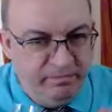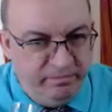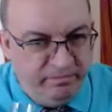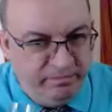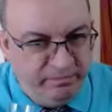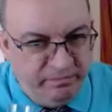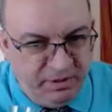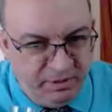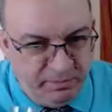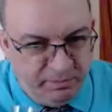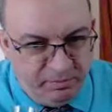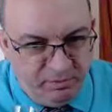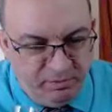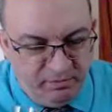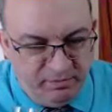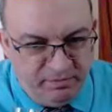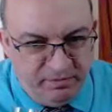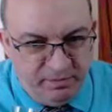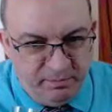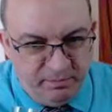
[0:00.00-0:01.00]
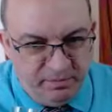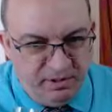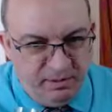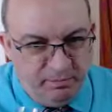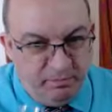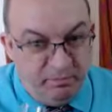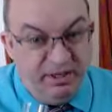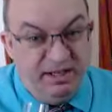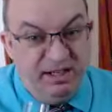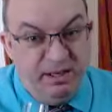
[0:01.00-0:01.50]
people from
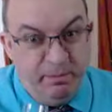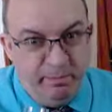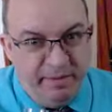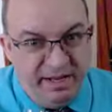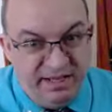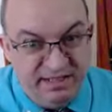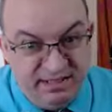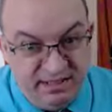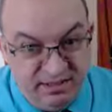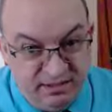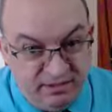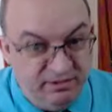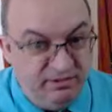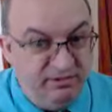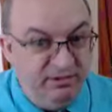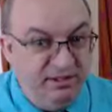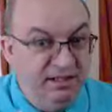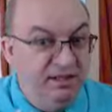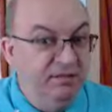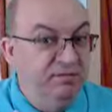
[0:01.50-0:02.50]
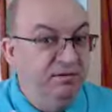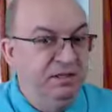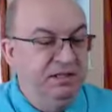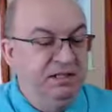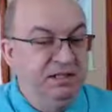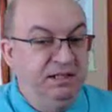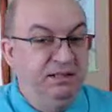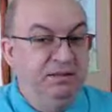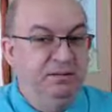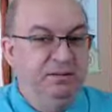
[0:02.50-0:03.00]
brand ambassador and
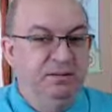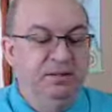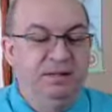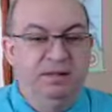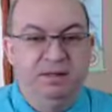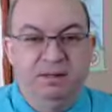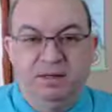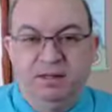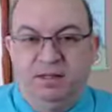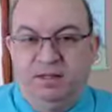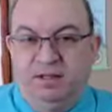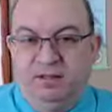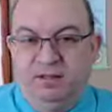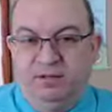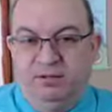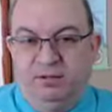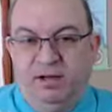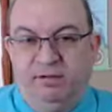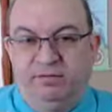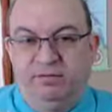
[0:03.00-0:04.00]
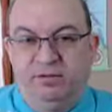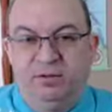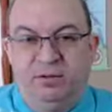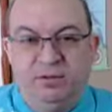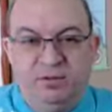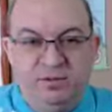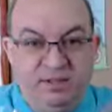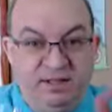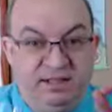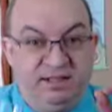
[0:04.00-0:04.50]
everything. You have to
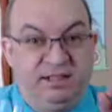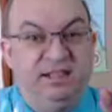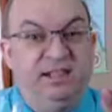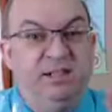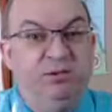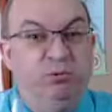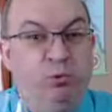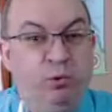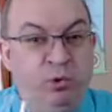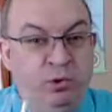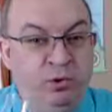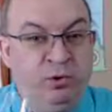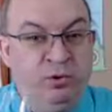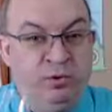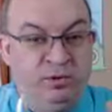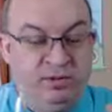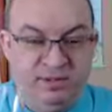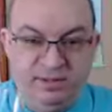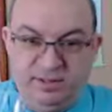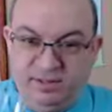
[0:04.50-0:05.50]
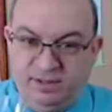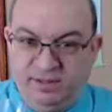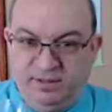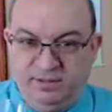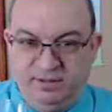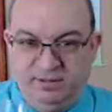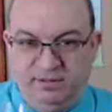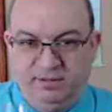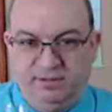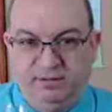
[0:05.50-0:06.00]
know the key words,
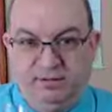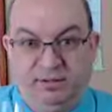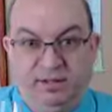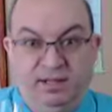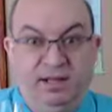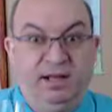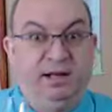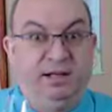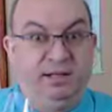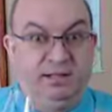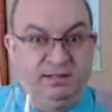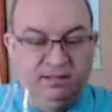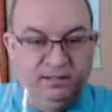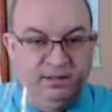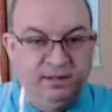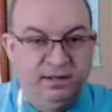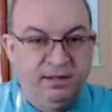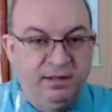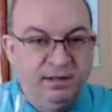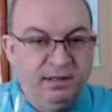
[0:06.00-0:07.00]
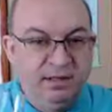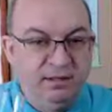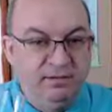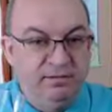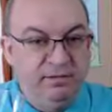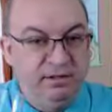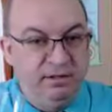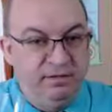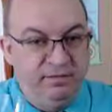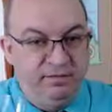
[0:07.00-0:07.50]
sultanas.
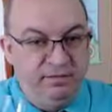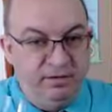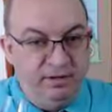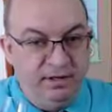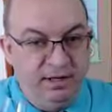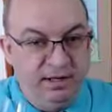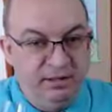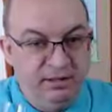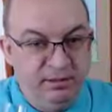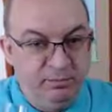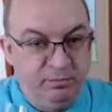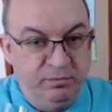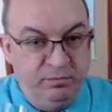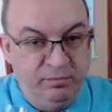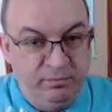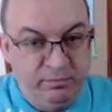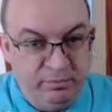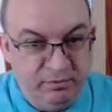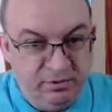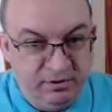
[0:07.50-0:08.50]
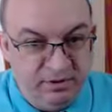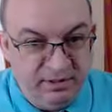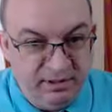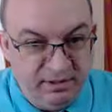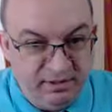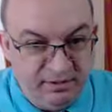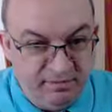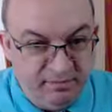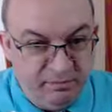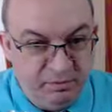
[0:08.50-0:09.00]
Even if
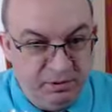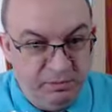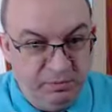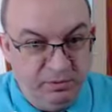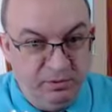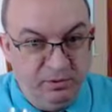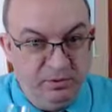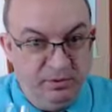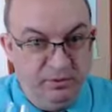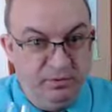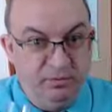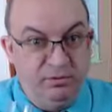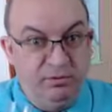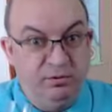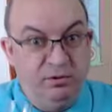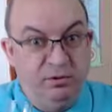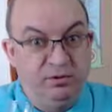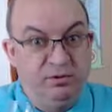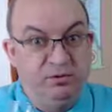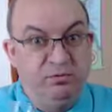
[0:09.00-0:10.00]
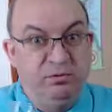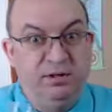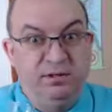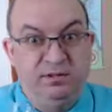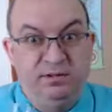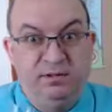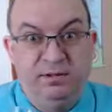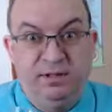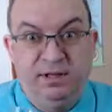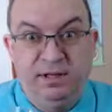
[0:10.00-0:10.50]
90% of people do not try
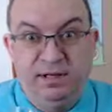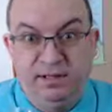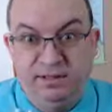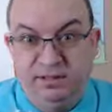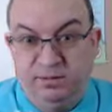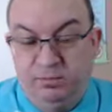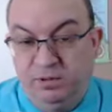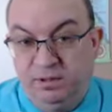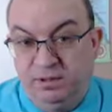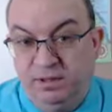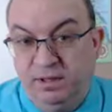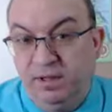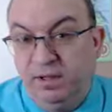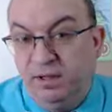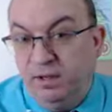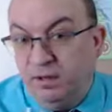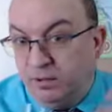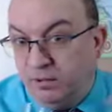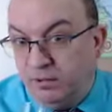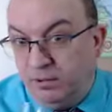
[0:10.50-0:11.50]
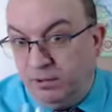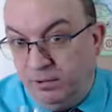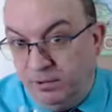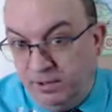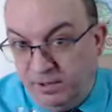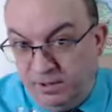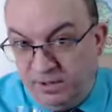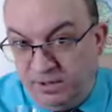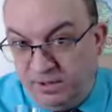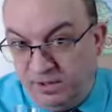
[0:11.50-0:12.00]
sultanas, but
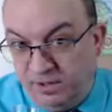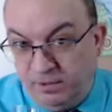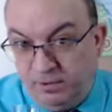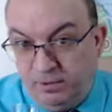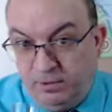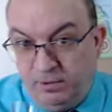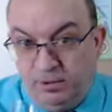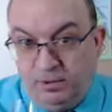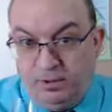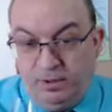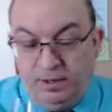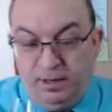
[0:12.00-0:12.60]
Corinth or